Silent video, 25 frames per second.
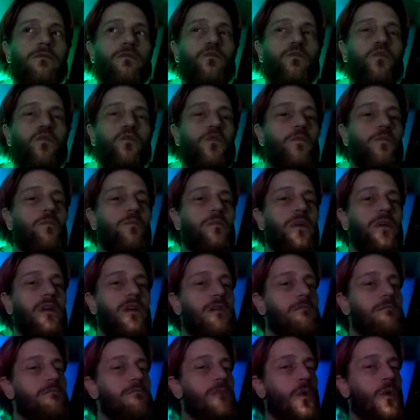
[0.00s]
would
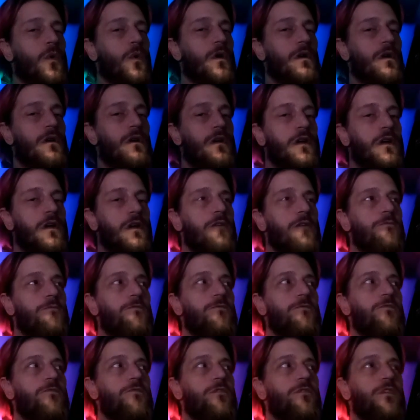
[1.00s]
mean more
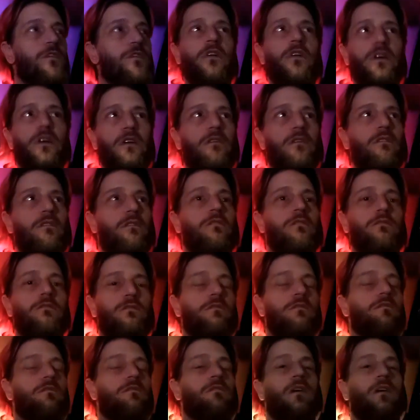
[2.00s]
if
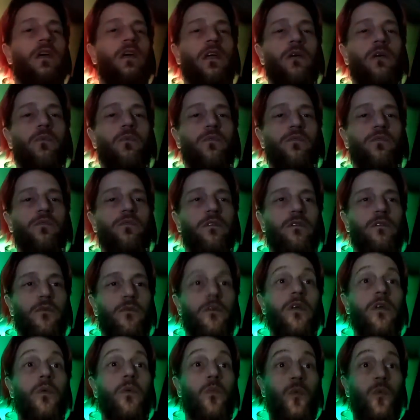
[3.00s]
it was
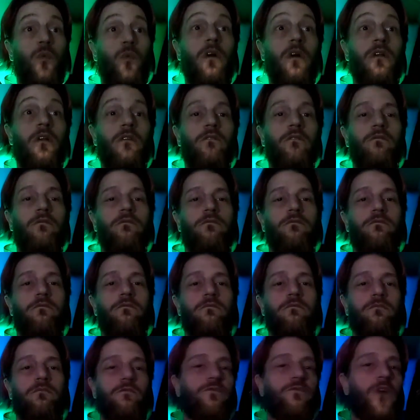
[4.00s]
literally one
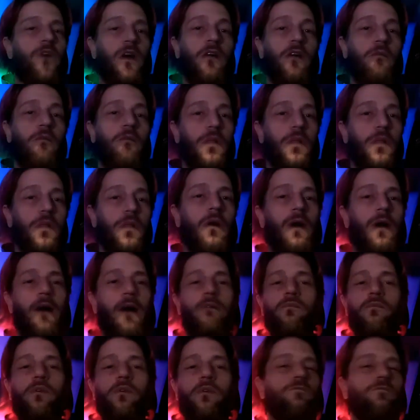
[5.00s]
final
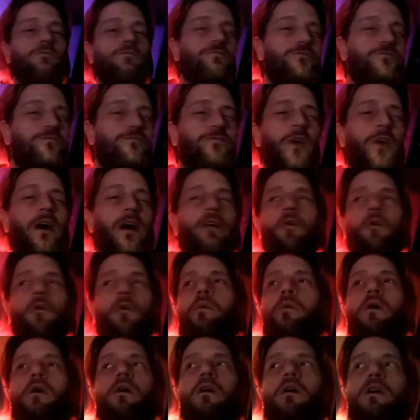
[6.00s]
blowout, one final
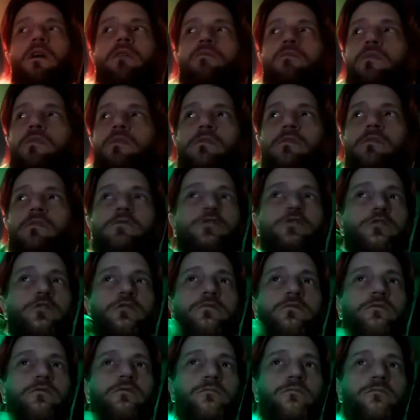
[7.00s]
party, one
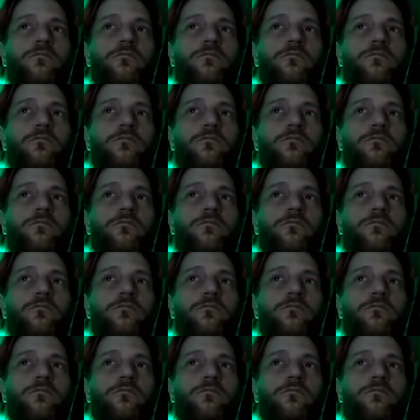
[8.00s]
just...